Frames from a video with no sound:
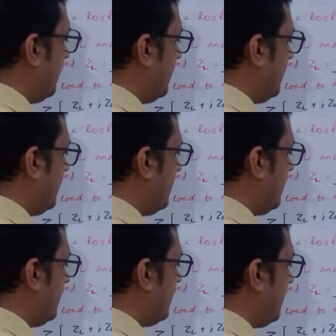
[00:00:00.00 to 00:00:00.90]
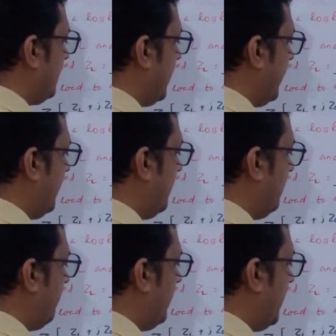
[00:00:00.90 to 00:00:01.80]
this is
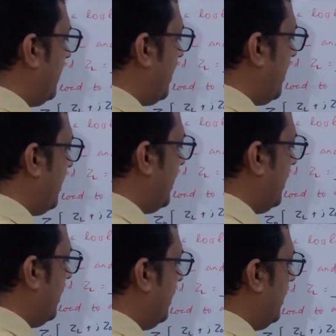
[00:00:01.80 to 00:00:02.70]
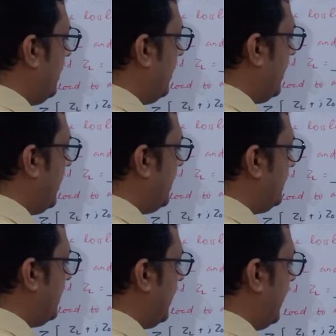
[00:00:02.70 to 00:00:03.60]
10 beta L as
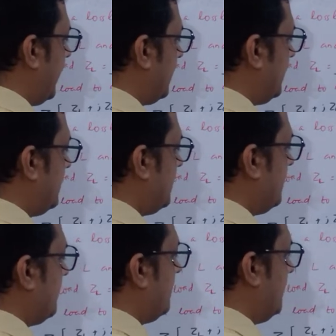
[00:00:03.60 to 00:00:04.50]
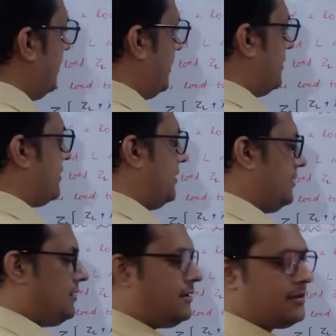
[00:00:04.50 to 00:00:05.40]
X. Let us
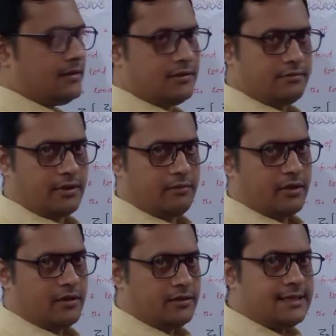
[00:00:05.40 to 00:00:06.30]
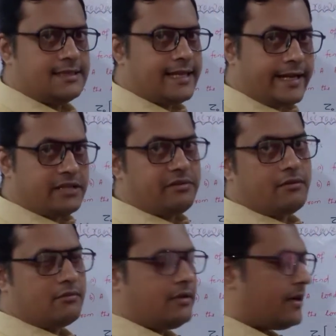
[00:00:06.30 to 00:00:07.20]
consider this one because this X we have
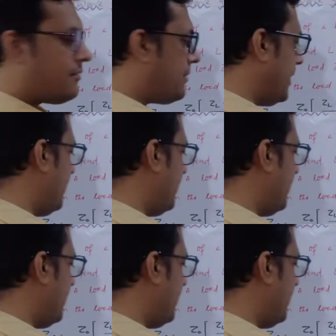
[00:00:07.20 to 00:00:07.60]
to determine.